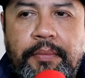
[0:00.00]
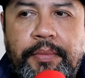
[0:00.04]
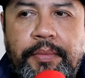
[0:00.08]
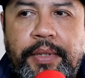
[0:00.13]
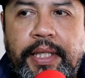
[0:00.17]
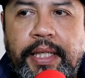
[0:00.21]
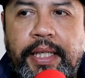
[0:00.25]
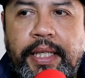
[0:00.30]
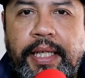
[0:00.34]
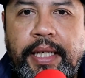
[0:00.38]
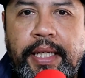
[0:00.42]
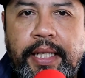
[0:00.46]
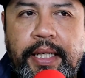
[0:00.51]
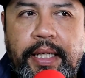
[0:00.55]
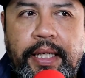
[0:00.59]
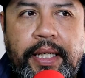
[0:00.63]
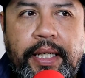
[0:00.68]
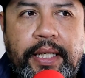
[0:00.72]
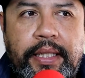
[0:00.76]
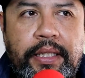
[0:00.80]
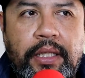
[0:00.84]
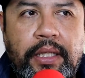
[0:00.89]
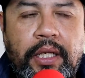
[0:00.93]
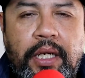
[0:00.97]
but
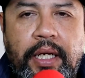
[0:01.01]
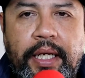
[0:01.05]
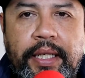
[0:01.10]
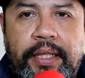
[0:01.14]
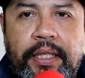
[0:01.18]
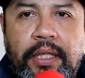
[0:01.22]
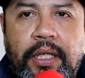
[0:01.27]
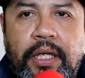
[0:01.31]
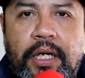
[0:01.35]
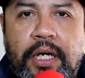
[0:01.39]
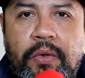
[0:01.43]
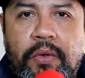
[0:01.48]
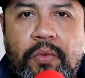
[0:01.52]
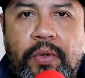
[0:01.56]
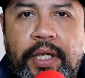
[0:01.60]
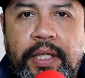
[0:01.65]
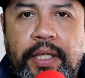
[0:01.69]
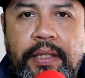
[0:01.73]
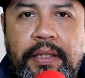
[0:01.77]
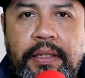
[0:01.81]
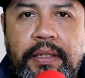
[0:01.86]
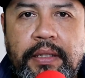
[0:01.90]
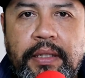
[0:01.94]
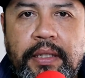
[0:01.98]
in the long
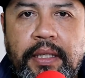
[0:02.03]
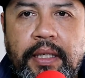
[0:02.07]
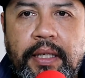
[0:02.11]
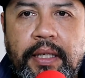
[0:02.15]
run,